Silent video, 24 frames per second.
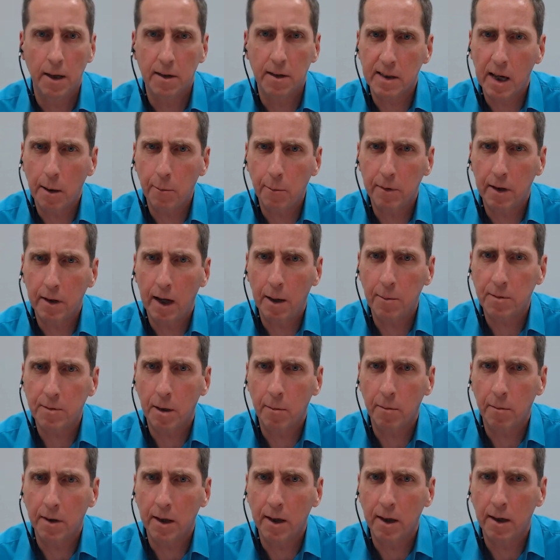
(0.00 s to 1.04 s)
And
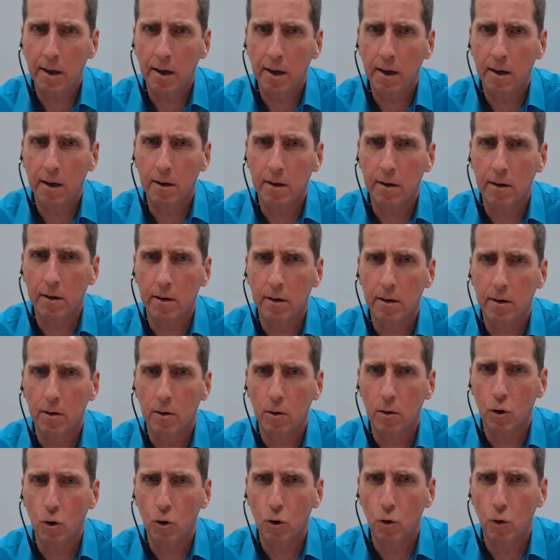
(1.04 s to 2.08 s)
sometimes I'm thinking,
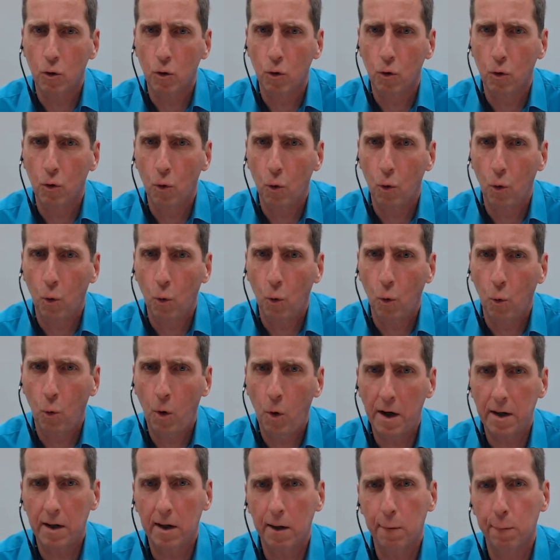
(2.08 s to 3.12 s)

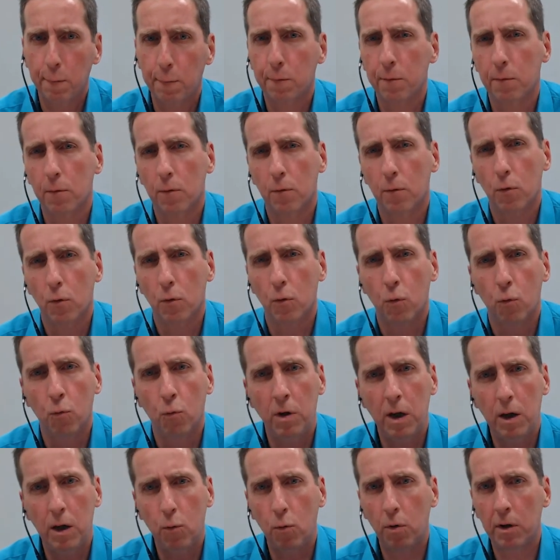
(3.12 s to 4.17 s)
what if
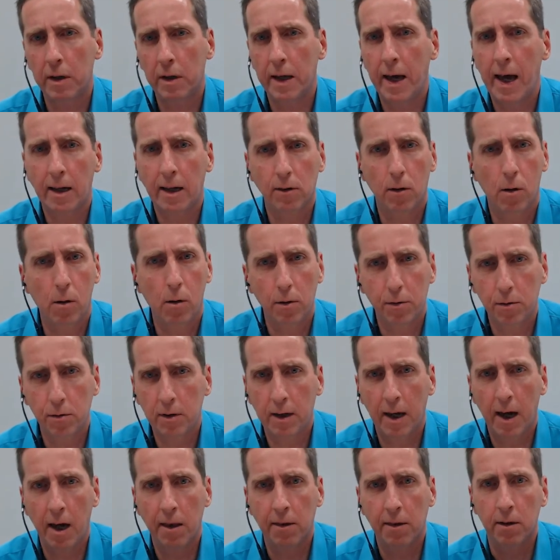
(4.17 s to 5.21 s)
we would act all
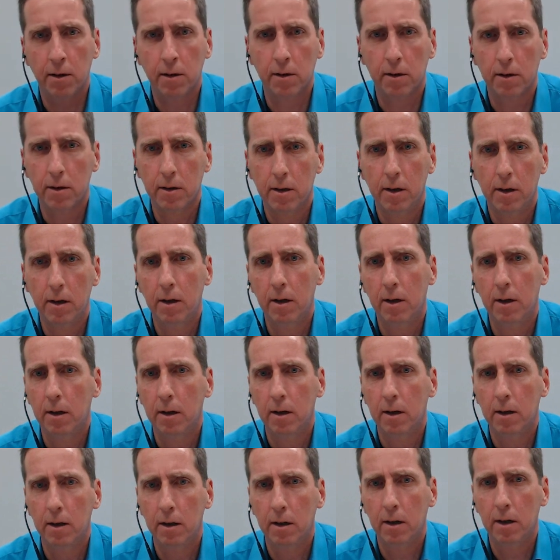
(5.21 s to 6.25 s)
together
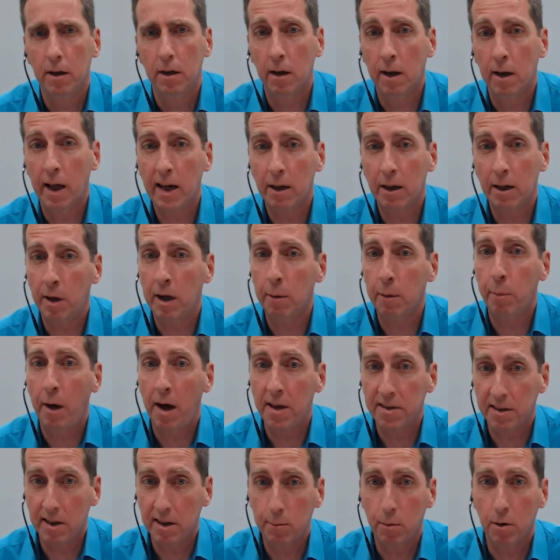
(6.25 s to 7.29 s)
like my
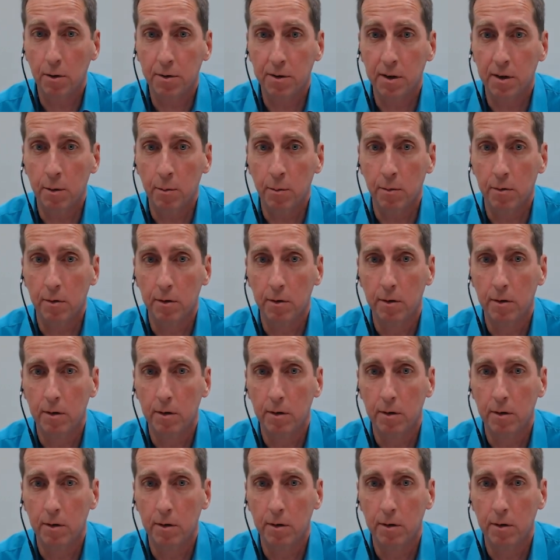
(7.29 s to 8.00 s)
basketball team?